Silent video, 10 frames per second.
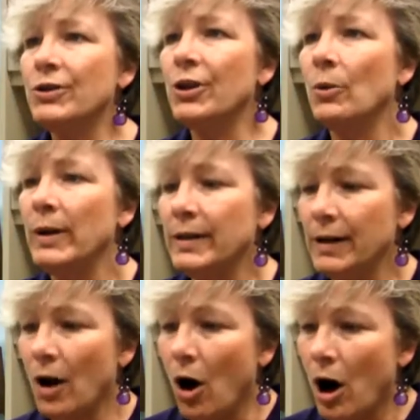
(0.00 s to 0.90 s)
So it's
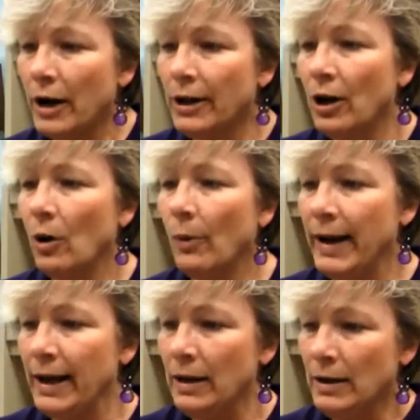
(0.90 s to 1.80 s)
an
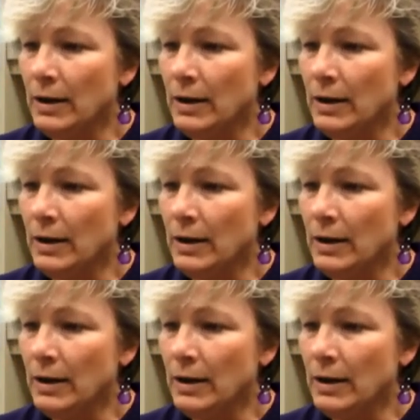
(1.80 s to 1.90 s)
ongoing